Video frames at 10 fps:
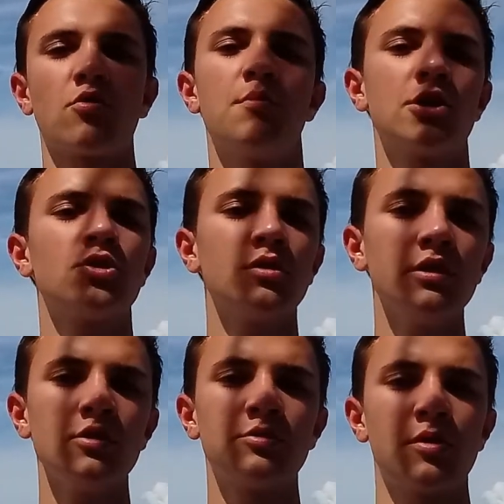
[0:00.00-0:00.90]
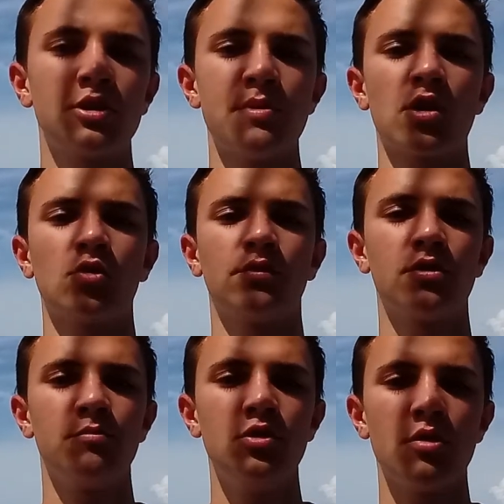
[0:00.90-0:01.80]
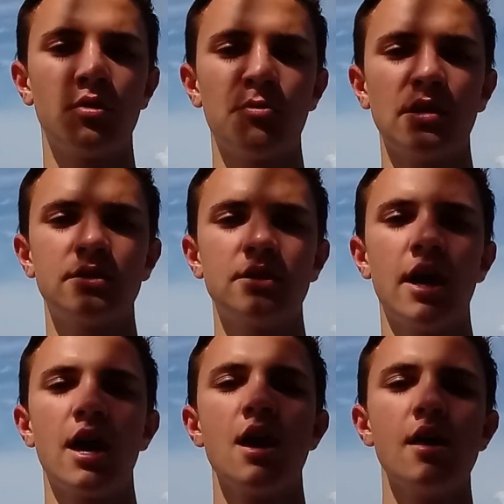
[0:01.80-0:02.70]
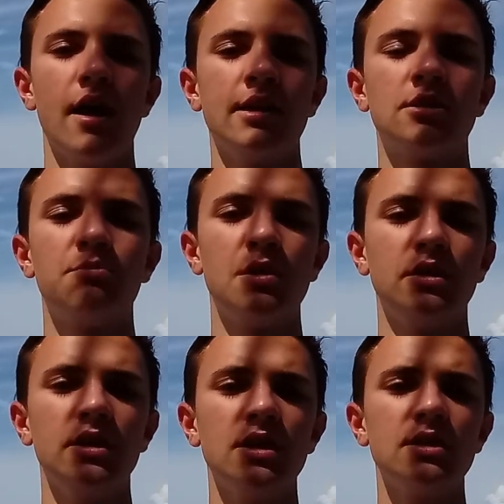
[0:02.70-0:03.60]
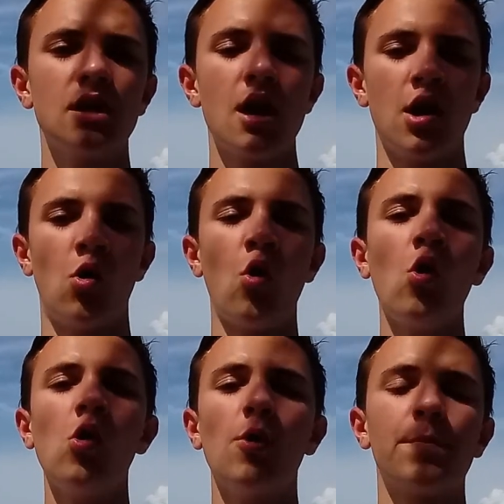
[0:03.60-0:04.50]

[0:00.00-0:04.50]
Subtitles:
Make sure they're legal Spanish mackerel if you're doing what I'm about to say, and some bonitas whole.